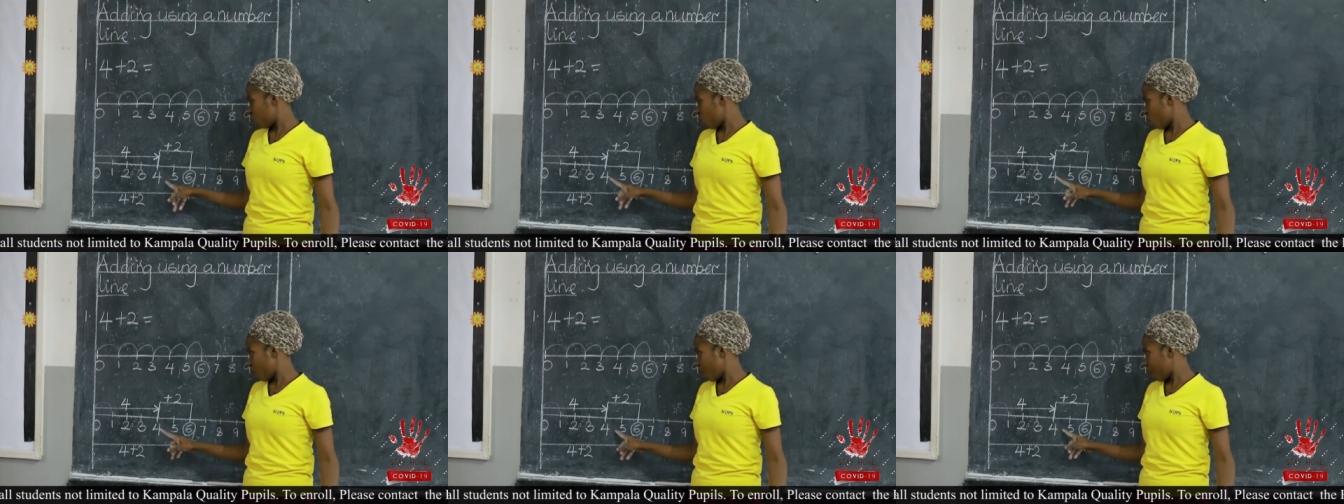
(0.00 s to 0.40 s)

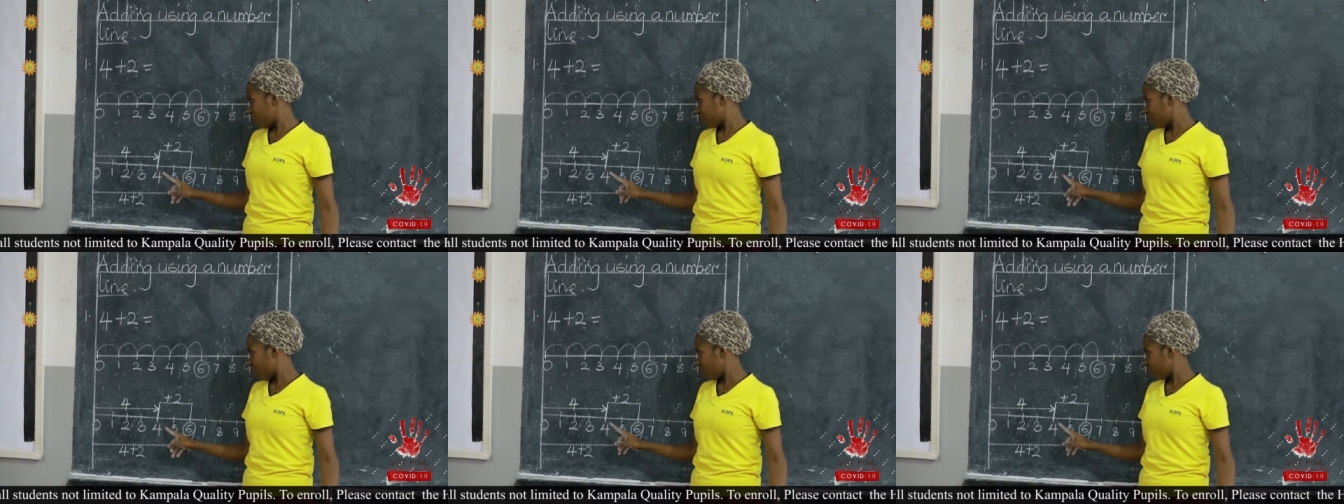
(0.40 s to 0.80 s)
more
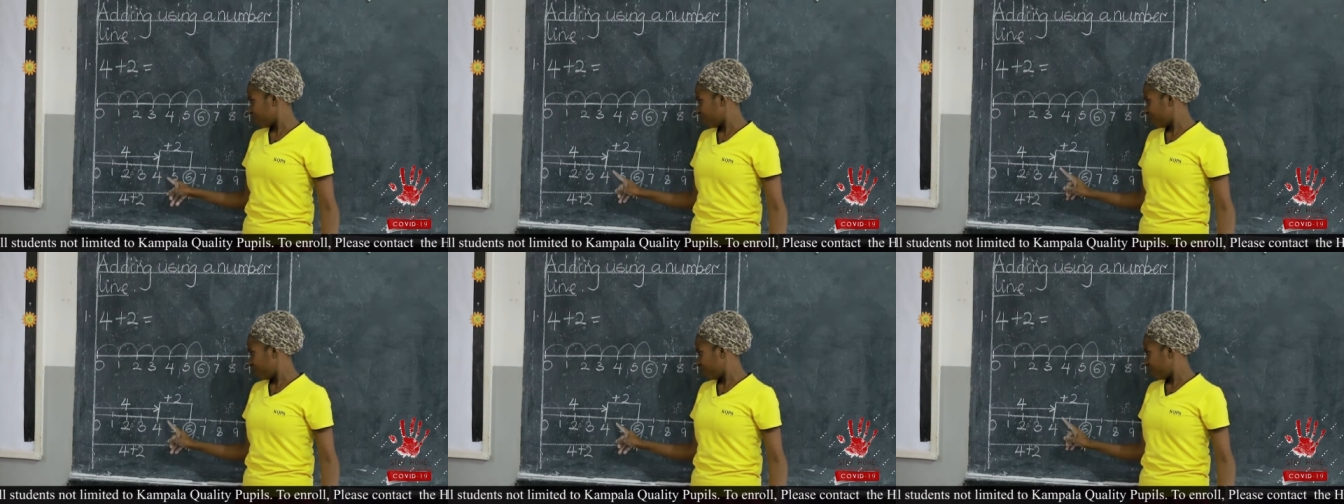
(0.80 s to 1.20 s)
better.
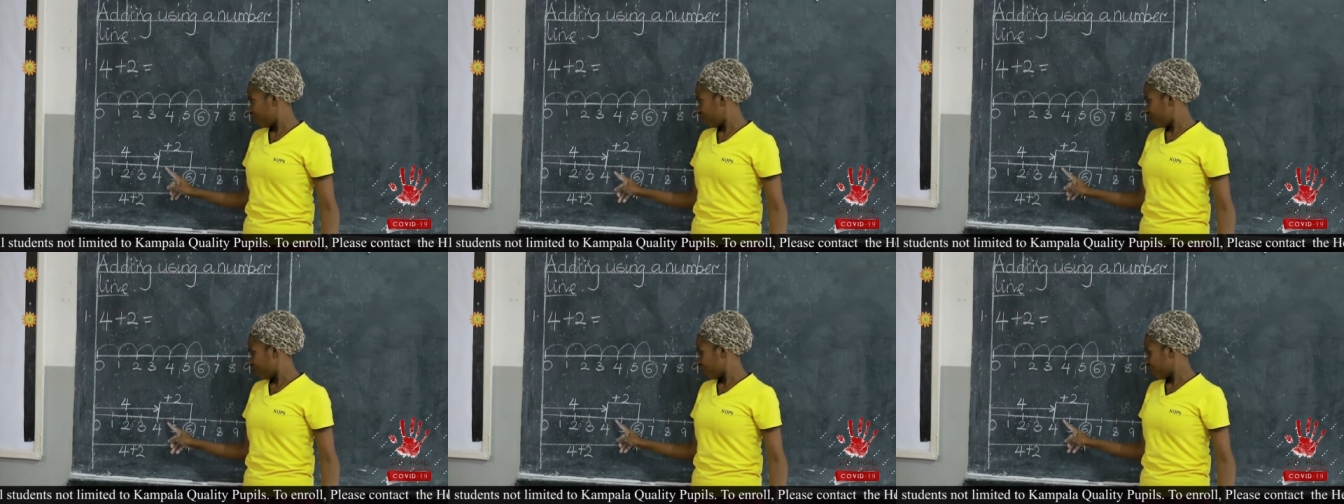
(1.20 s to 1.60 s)

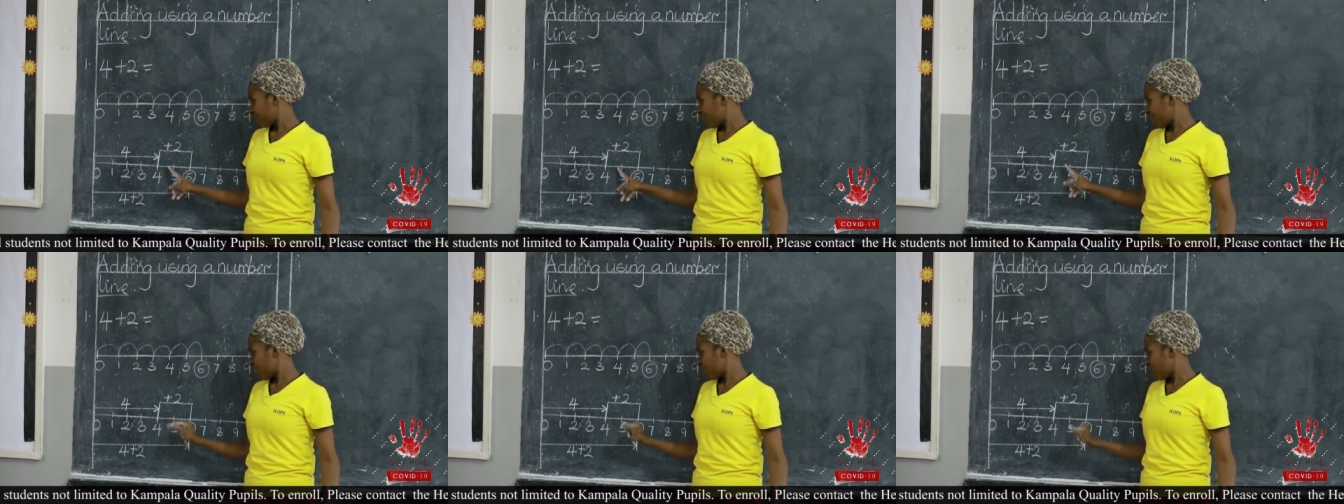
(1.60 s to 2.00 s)

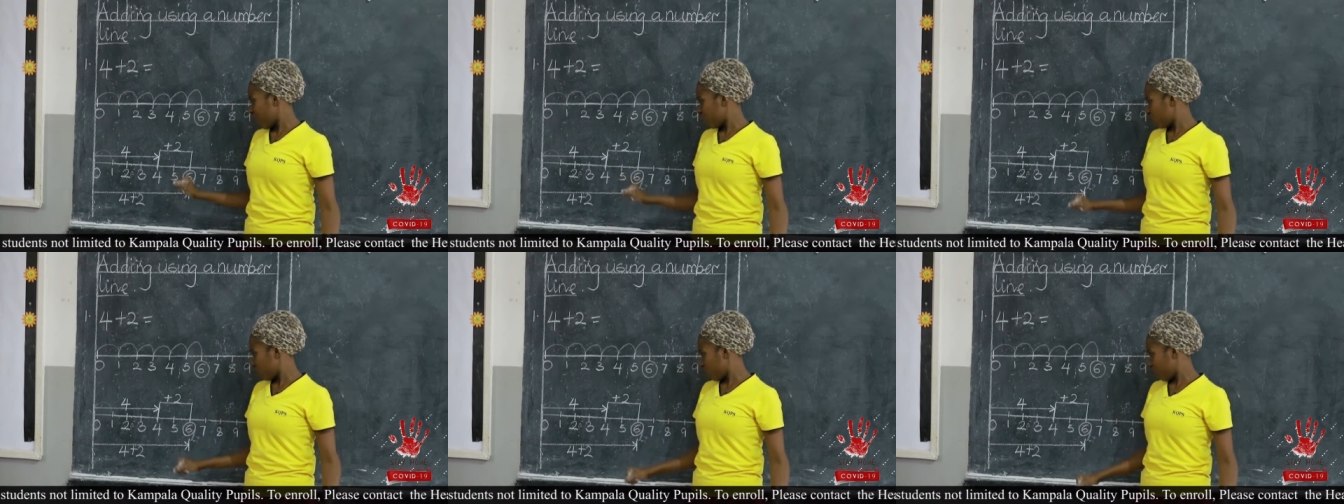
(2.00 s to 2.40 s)
This is
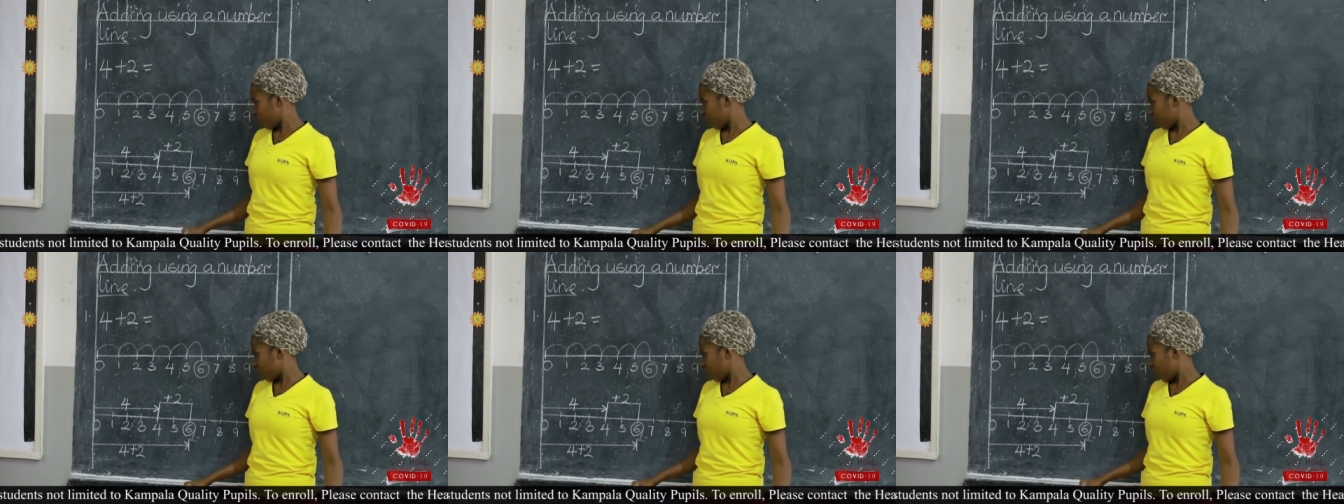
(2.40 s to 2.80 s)
much more
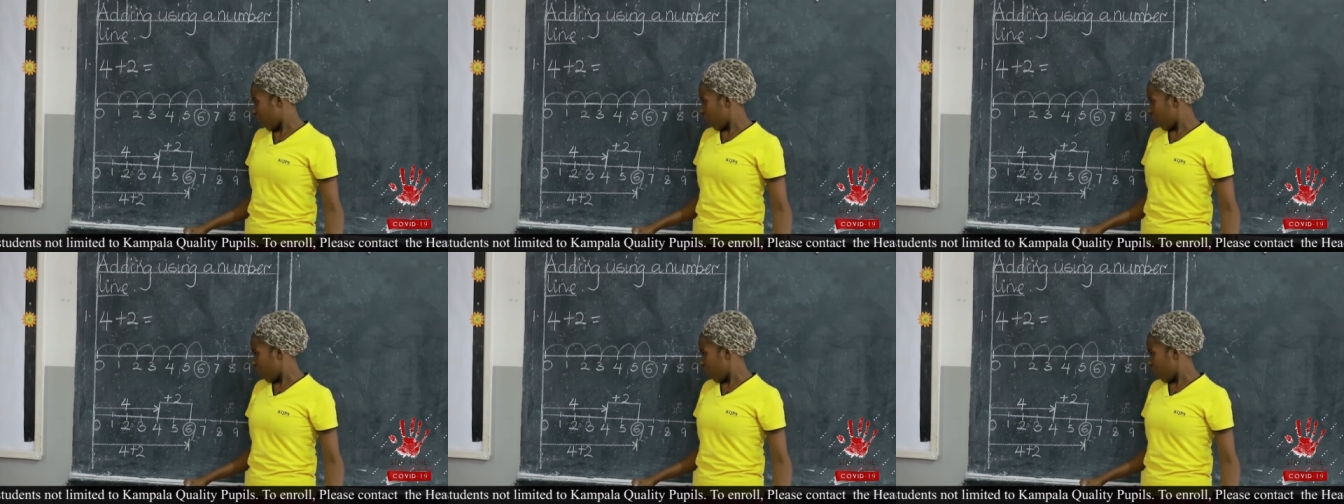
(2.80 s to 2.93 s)
better.